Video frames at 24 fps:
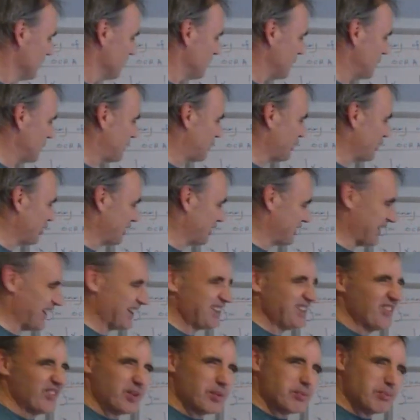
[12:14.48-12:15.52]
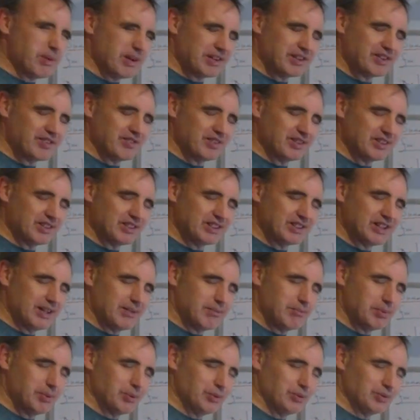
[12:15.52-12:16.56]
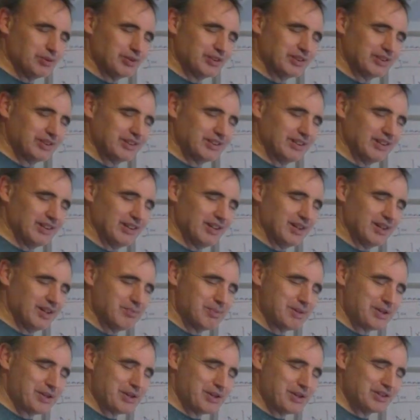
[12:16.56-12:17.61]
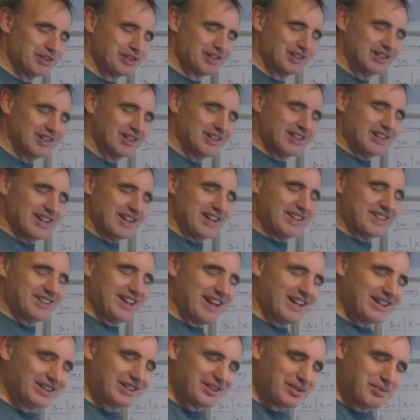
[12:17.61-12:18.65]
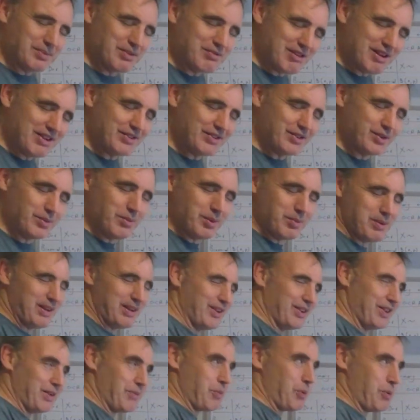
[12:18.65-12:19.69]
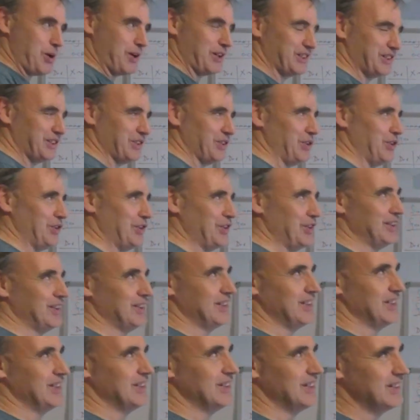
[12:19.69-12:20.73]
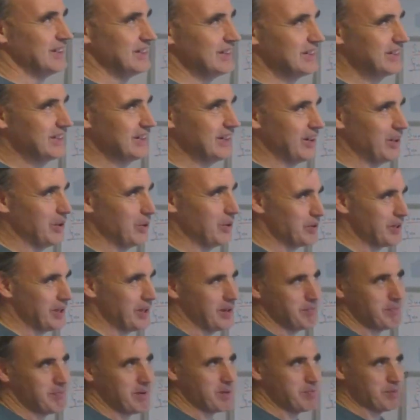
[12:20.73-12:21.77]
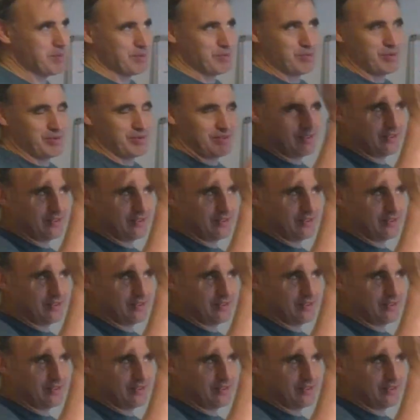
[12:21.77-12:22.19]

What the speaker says: because that's not the best of examples, because it has to be random, a bit like the Poisson. So yeah, maybe